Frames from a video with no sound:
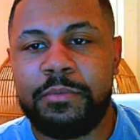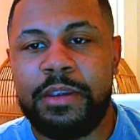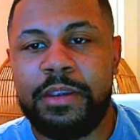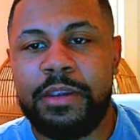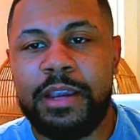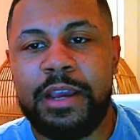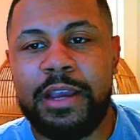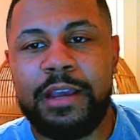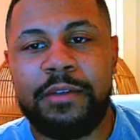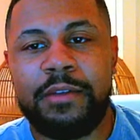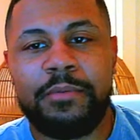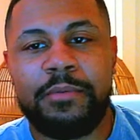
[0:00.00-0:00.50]

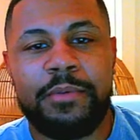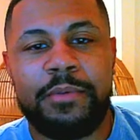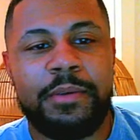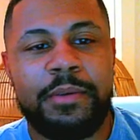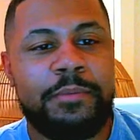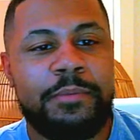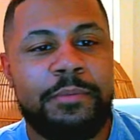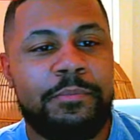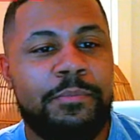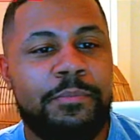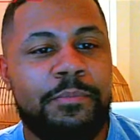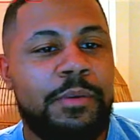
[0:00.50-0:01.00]
We pretty
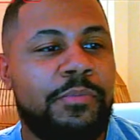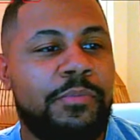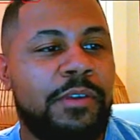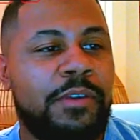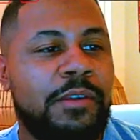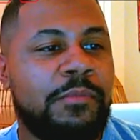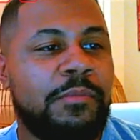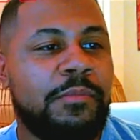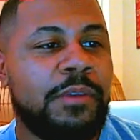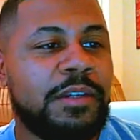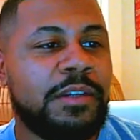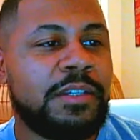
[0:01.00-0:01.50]
much got what
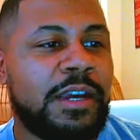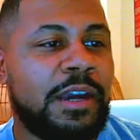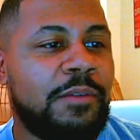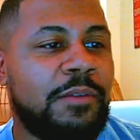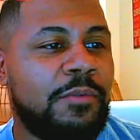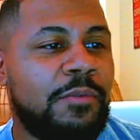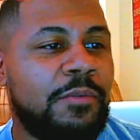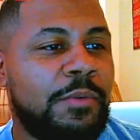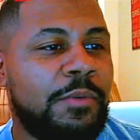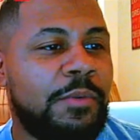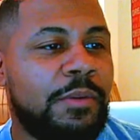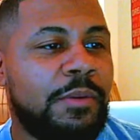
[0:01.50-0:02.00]
we want
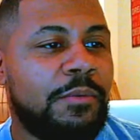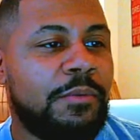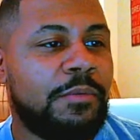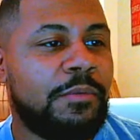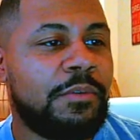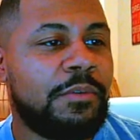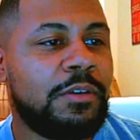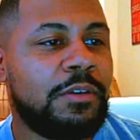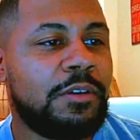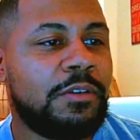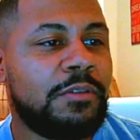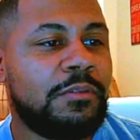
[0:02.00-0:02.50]
to do.
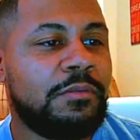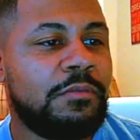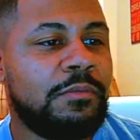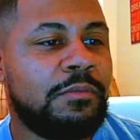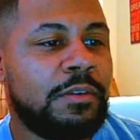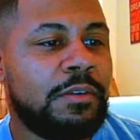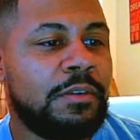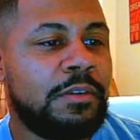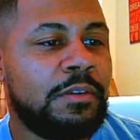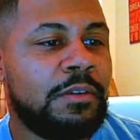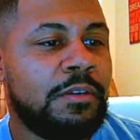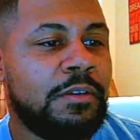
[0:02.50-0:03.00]

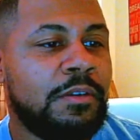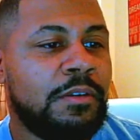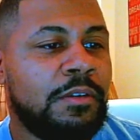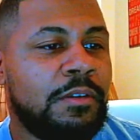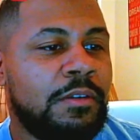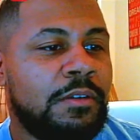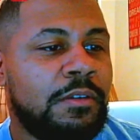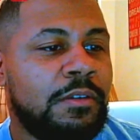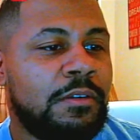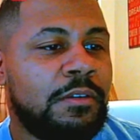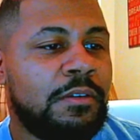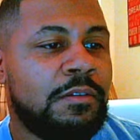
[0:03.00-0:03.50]
So let's
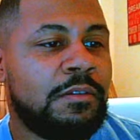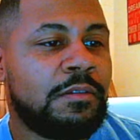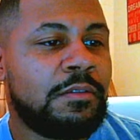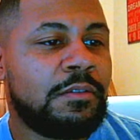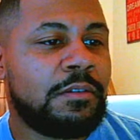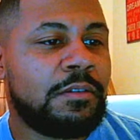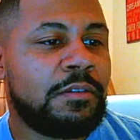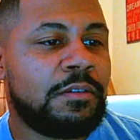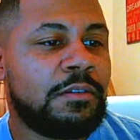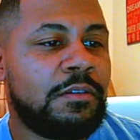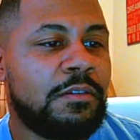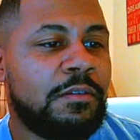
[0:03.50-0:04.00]
go
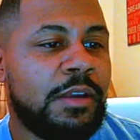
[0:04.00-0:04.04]
ahead.